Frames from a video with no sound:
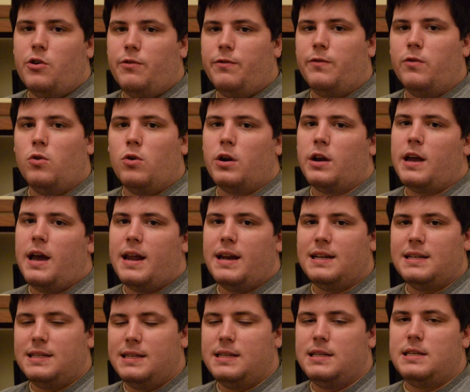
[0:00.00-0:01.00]
Note 4 kind
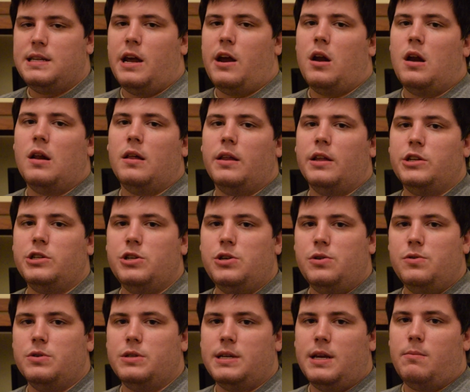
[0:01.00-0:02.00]
of sits there and it lets you
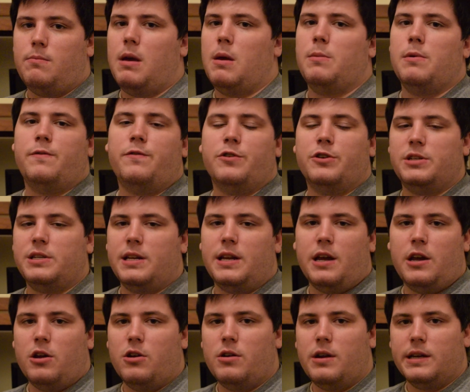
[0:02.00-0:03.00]
use it maybe if you're
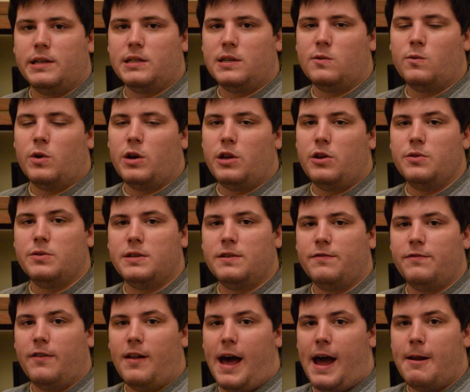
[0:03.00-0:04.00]
sitting at your desk and want to use it
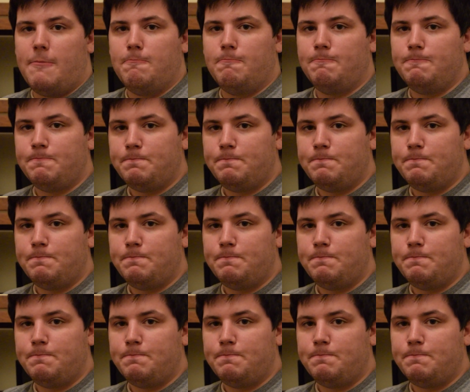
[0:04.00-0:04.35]
flat.